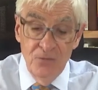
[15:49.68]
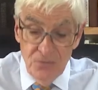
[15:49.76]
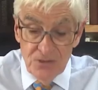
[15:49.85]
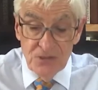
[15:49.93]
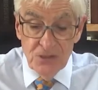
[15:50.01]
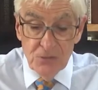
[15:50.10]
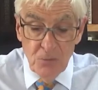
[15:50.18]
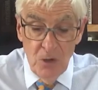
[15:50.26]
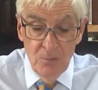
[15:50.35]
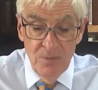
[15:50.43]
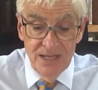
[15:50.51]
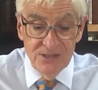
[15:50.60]
This is
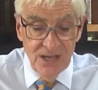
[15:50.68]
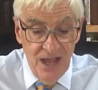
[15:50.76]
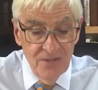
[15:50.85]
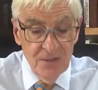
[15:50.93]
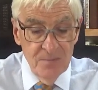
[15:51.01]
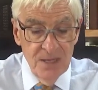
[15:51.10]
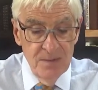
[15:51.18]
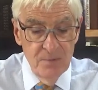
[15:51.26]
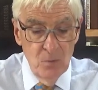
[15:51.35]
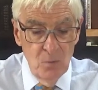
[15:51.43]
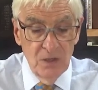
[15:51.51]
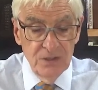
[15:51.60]
what makes other
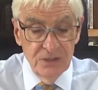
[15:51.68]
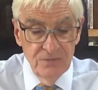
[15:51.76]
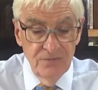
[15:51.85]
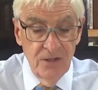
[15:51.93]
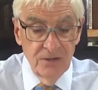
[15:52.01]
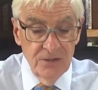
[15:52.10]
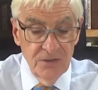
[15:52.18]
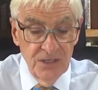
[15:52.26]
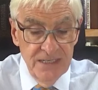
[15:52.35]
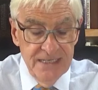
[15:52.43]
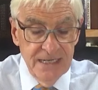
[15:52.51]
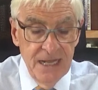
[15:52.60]
people want to follow the
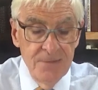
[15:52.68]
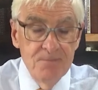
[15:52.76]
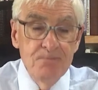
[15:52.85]
leader.